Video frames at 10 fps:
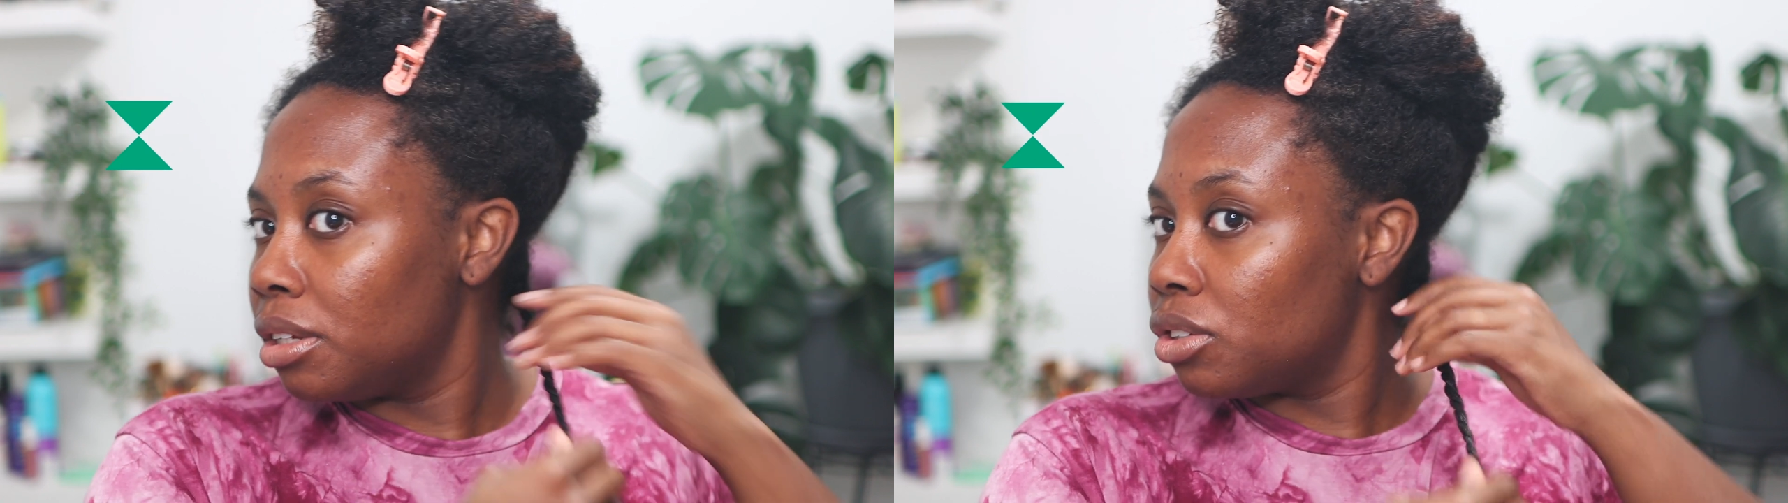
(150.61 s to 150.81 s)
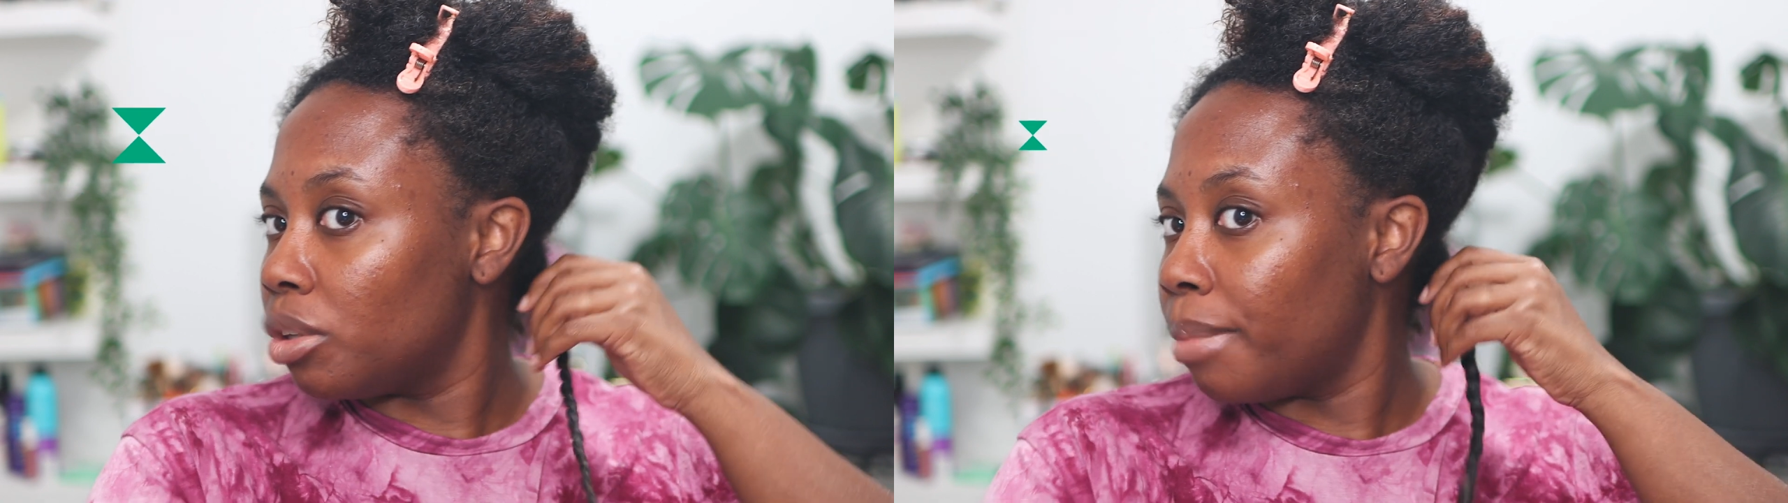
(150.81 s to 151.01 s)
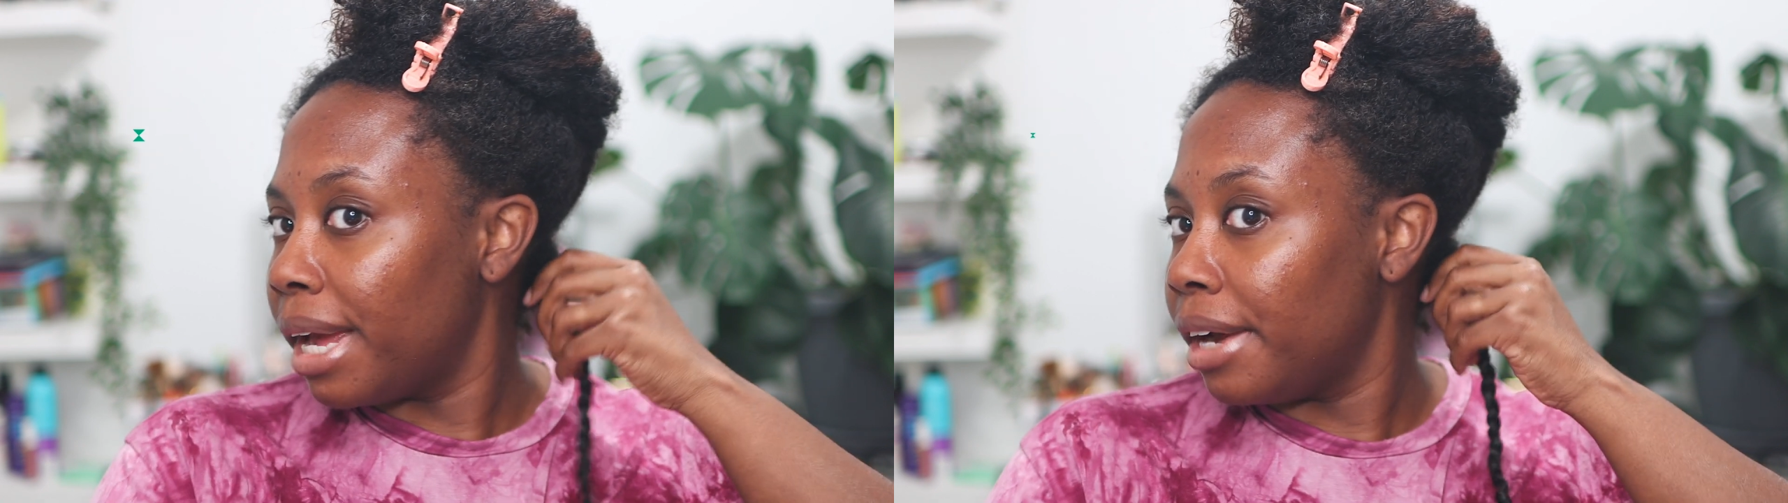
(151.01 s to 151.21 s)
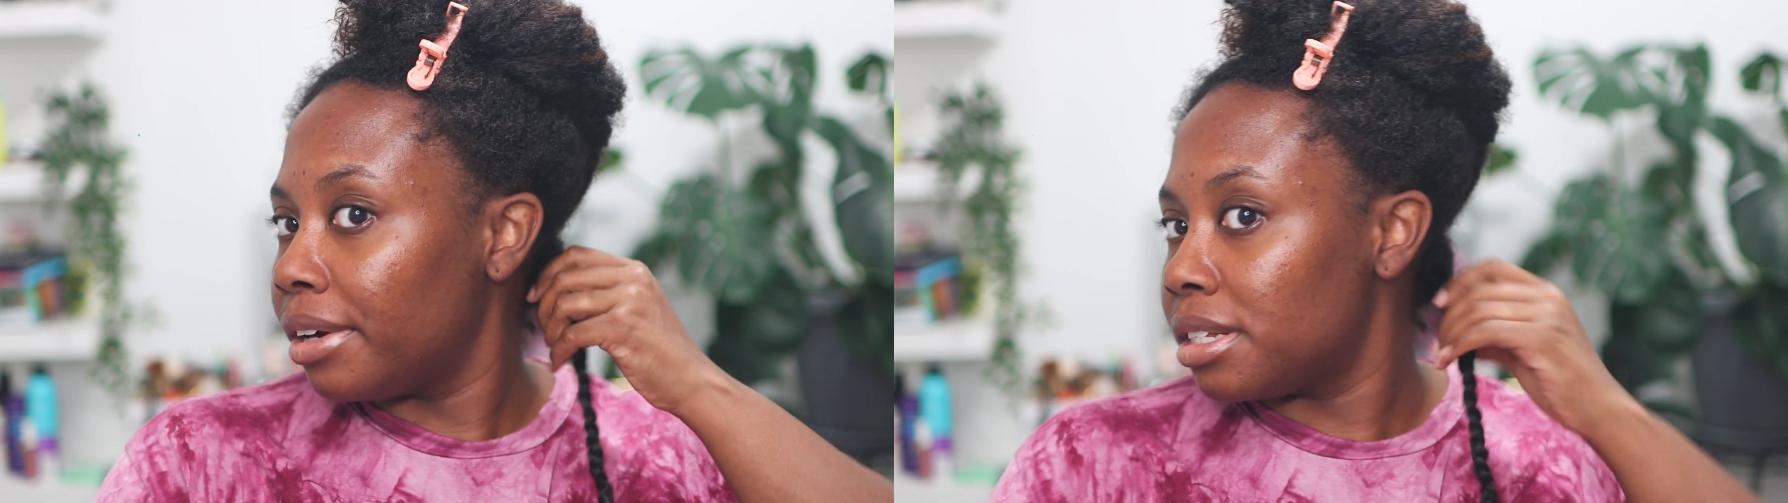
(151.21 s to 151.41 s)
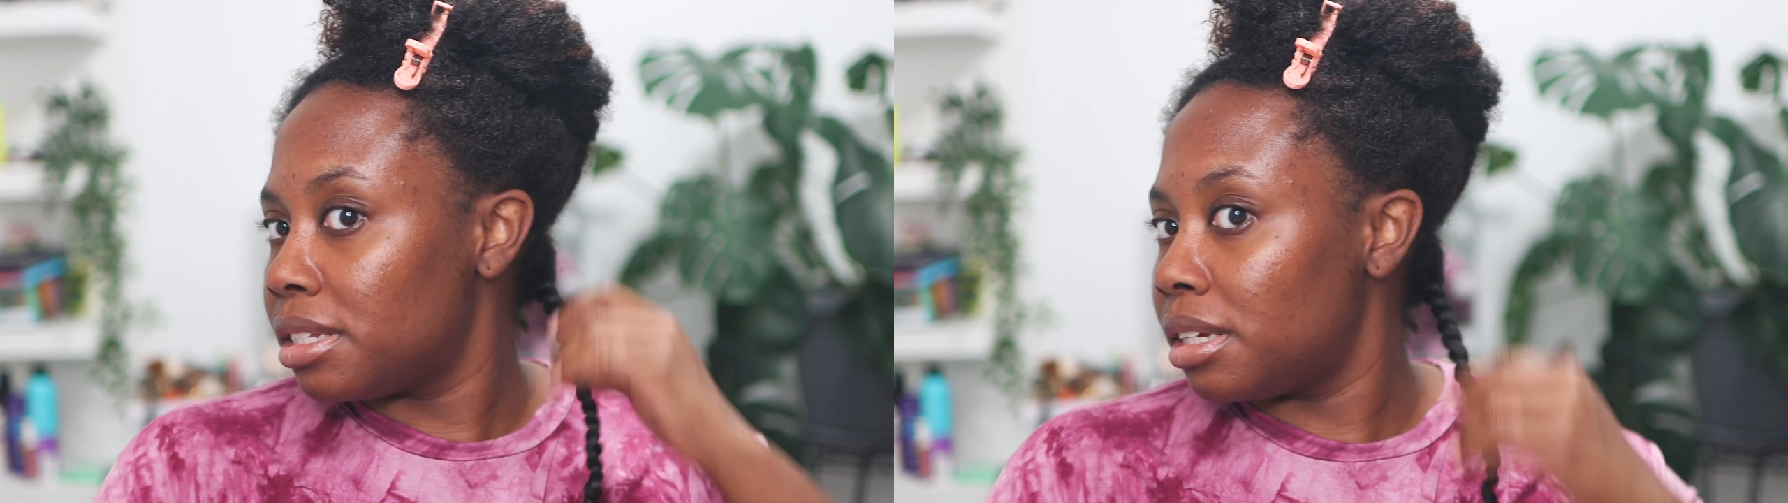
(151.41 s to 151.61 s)
so my hair
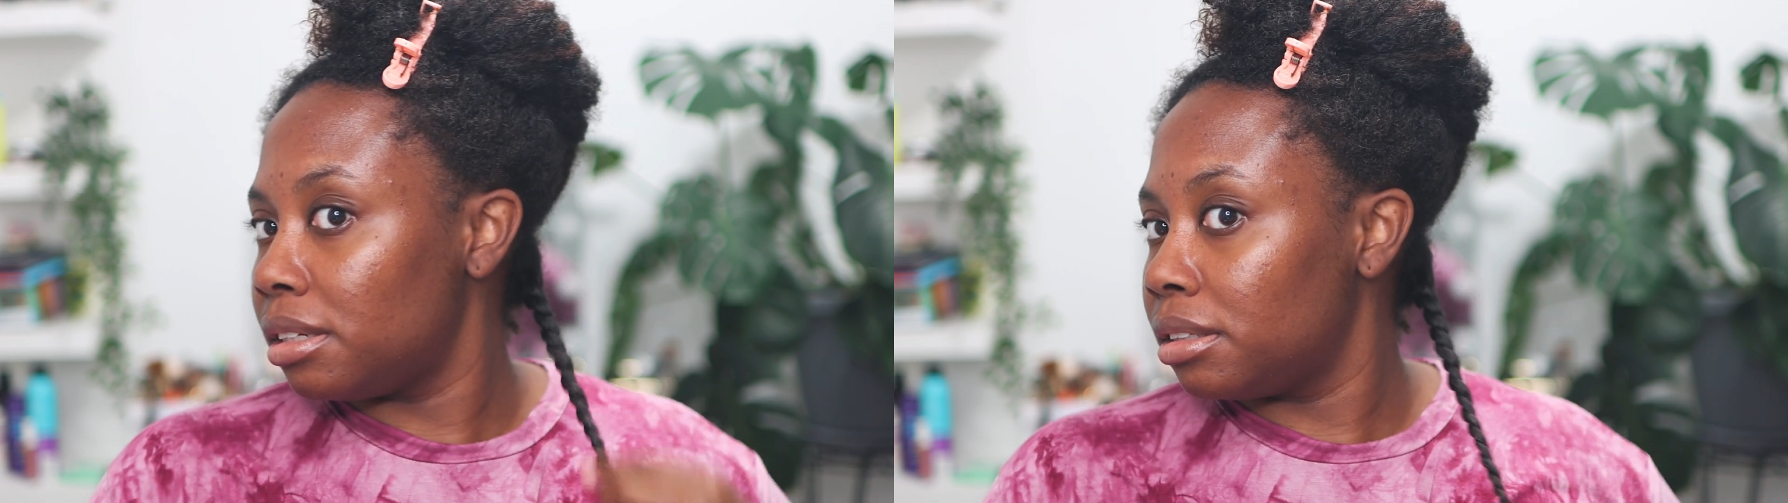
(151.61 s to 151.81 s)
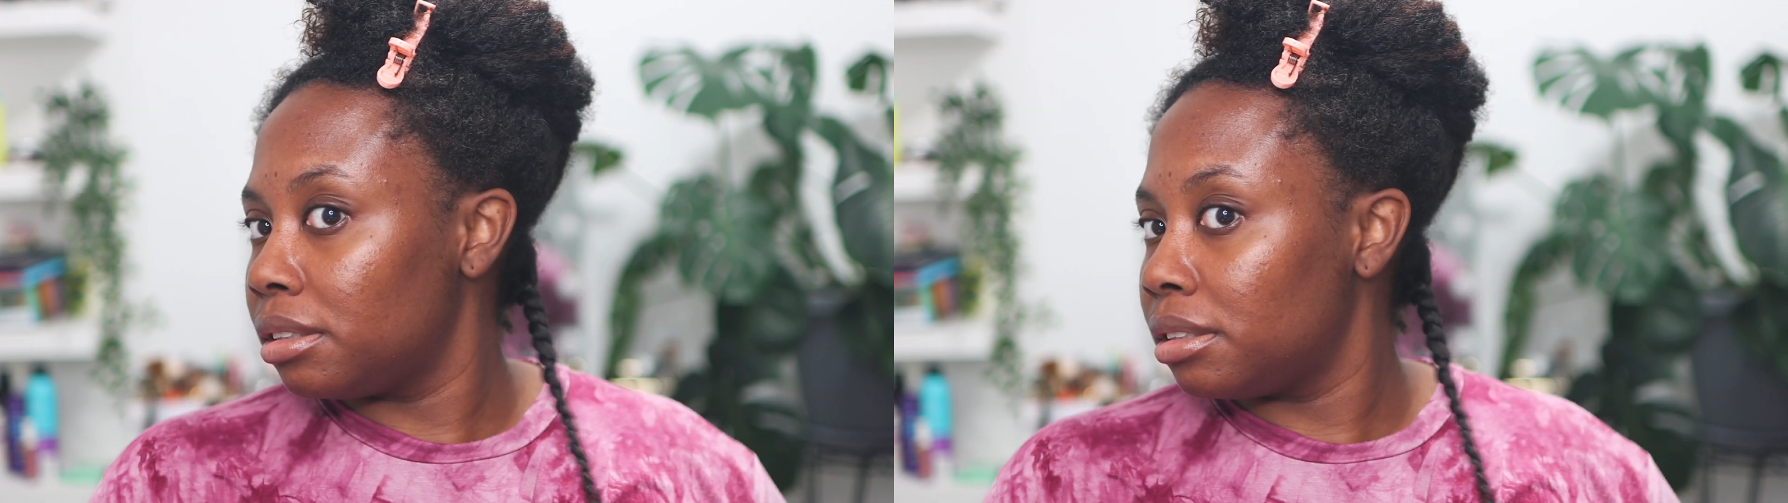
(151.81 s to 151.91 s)
doesn't